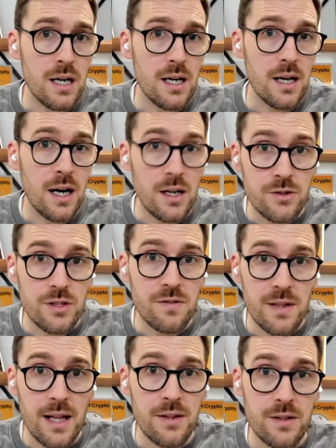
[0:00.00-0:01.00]
Andres
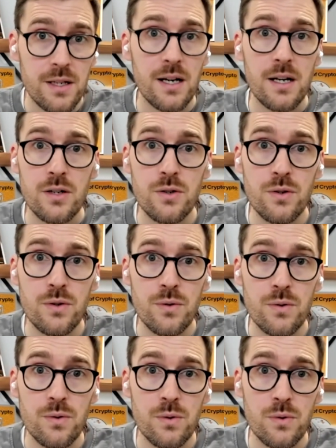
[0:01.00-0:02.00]
Valencia,
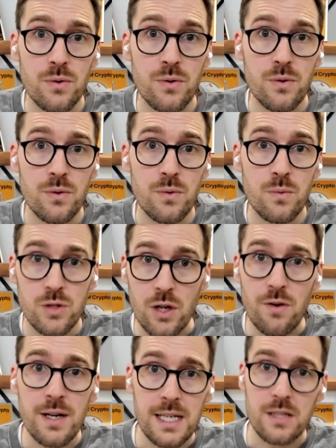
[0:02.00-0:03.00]
who was
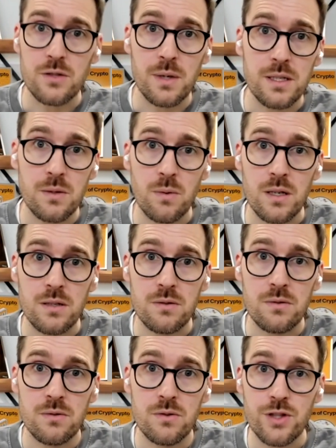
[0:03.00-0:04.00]
already at 21
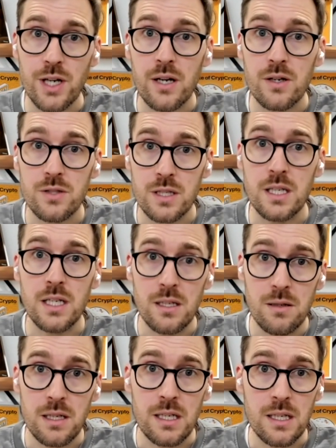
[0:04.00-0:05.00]
Shares, and
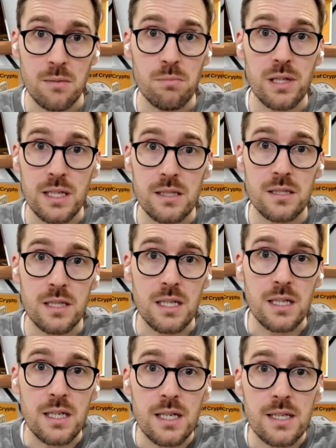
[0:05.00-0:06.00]
he completes
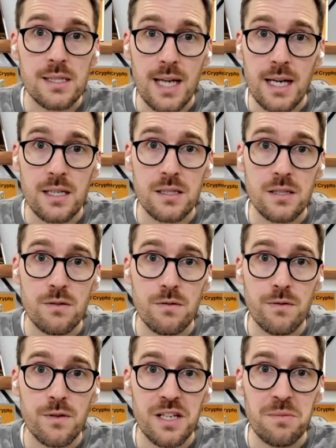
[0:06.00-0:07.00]
the executive
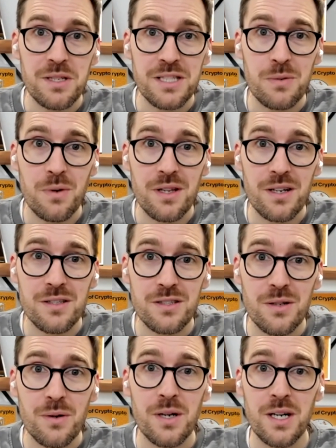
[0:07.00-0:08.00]
committee with us.
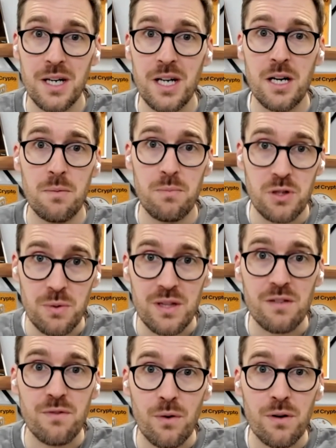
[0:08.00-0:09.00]
So between
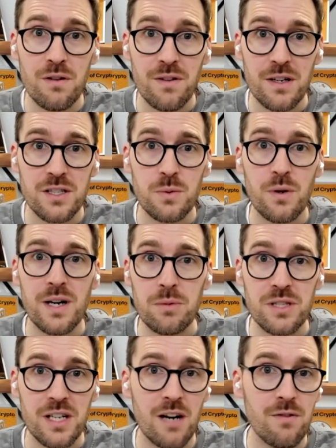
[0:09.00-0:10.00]
the four of us, we're able
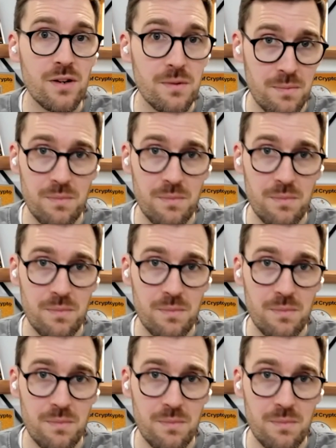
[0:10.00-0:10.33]
to cover